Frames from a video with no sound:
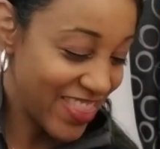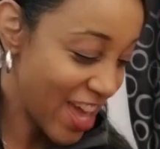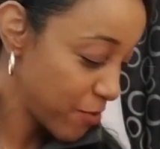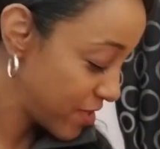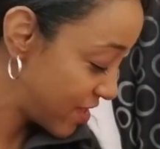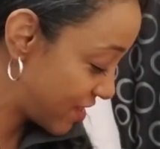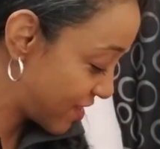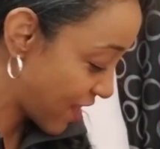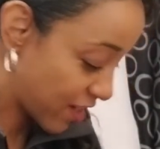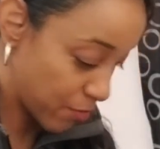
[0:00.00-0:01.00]
that was the
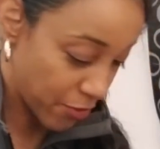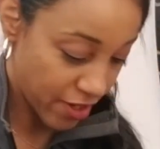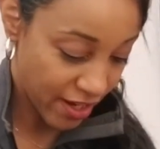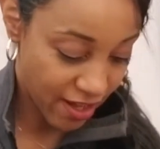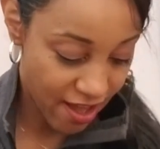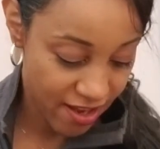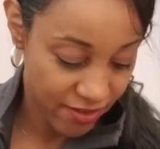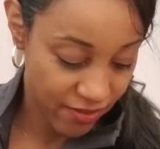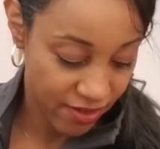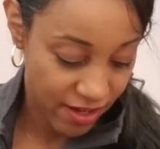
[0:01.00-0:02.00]
second print I got.
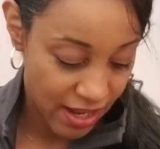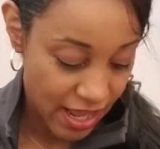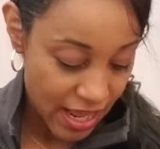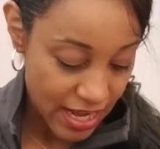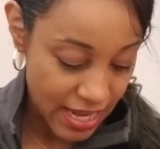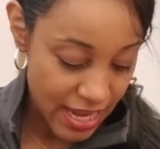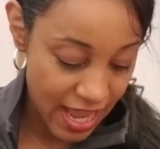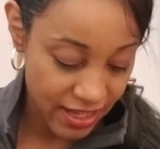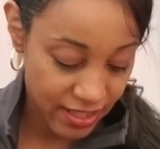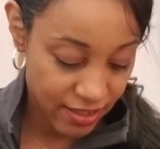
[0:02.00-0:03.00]

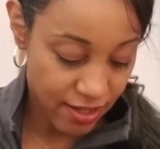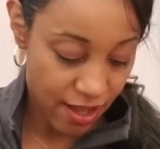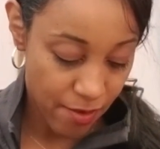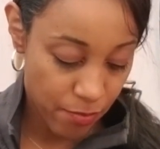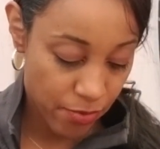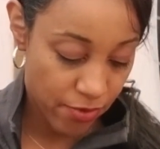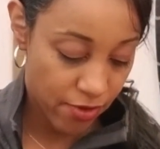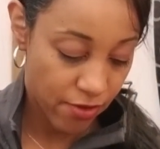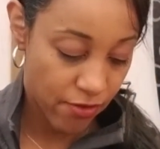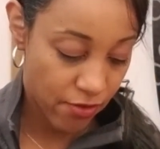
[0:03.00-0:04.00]
Next up,
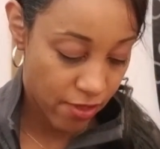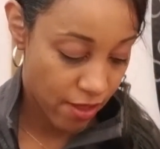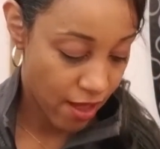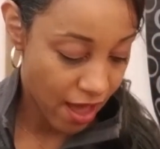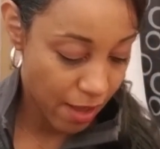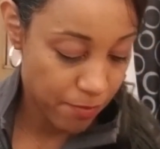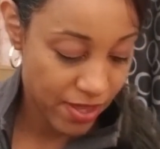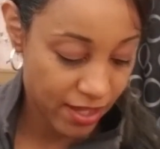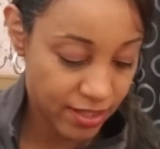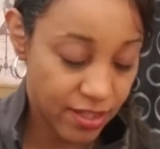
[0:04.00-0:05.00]
I
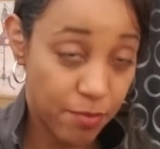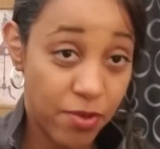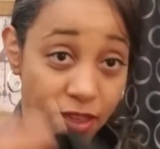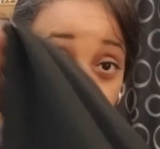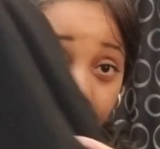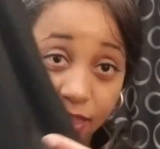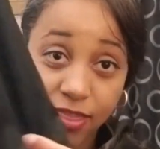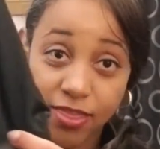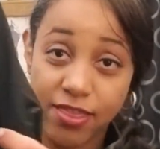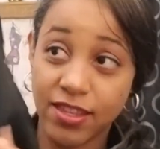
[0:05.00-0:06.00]
picked up
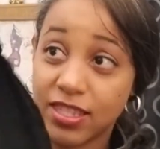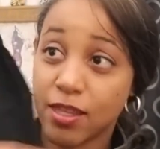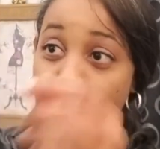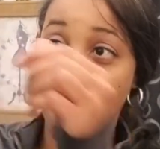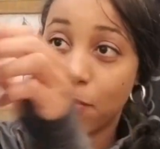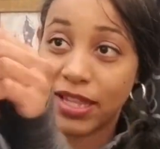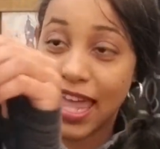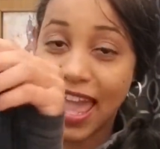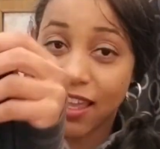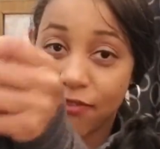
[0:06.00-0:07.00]
this
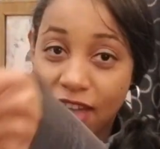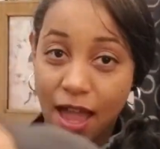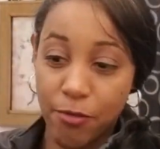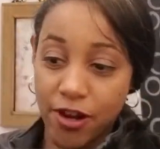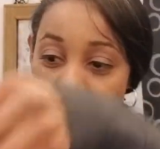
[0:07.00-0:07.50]
black fabric,